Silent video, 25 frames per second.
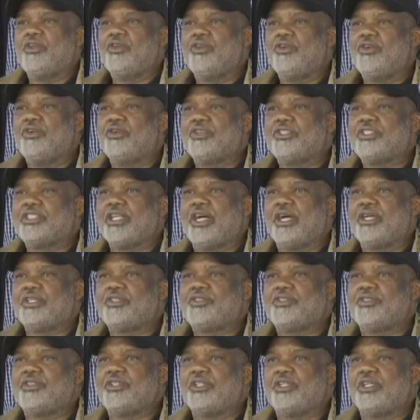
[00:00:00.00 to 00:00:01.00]
The United
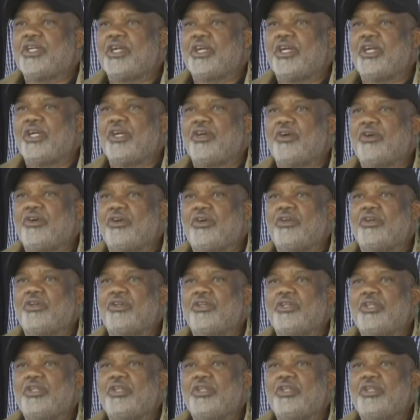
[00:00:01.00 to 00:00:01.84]
Nations estimates to